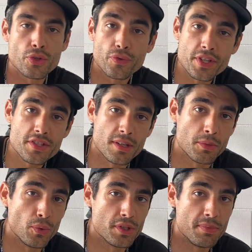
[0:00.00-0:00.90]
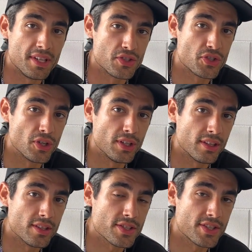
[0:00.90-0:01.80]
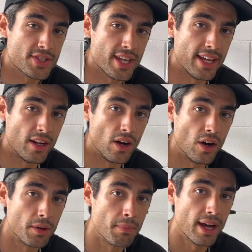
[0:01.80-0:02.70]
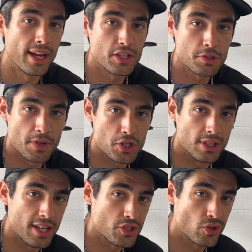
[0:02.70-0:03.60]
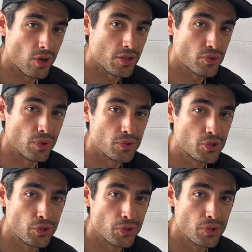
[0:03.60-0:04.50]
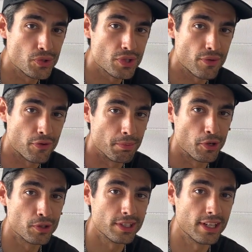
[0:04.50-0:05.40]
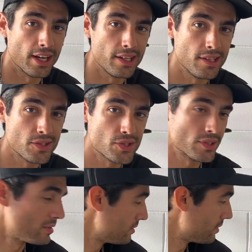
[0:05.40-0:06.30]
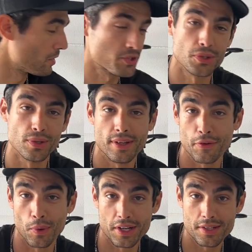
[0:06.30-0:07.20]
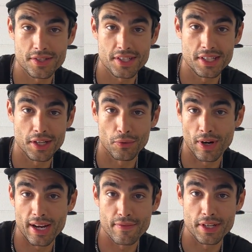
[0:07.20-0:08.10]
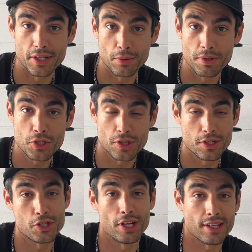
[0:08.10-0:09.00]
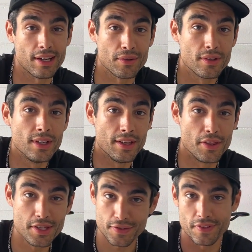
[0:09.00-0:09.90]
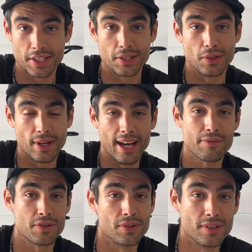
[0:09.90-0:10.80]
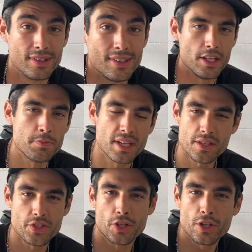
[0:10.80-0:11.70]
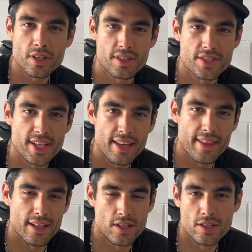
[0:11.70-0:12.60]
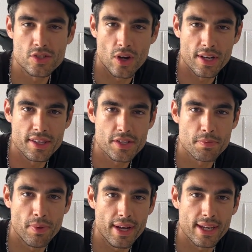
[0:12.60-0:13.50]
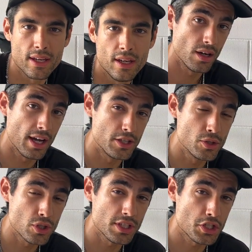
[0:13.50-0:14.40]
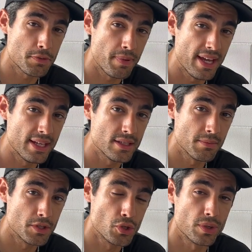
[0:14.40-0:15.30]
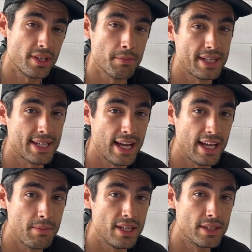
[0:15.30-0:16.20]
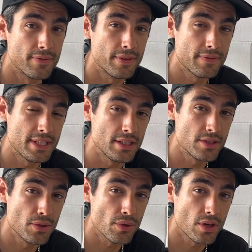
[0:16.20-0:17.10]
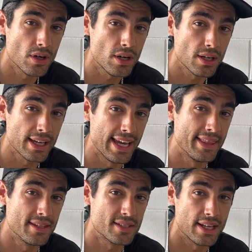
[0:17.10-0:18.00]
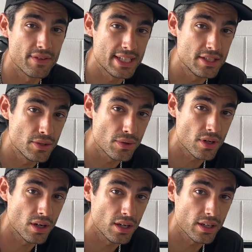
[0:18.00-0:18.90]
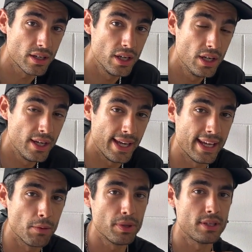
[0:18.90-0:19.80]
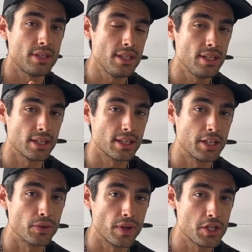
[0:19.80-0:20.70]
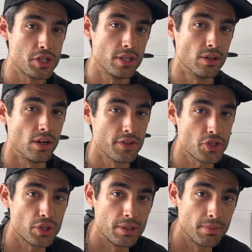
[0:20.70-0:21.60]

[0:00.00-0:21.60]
the reason I'm going to be installing this cassette on my Specialized Crossroads cruise from the early 90s, also if you wanted to see a ride video, be sure to check out this video after, is because the current cassette that is on this bike, I usually spend majority of my time in the 15-tooth cog and the 17-tooth cog, and I'll put the gear ratio on the screen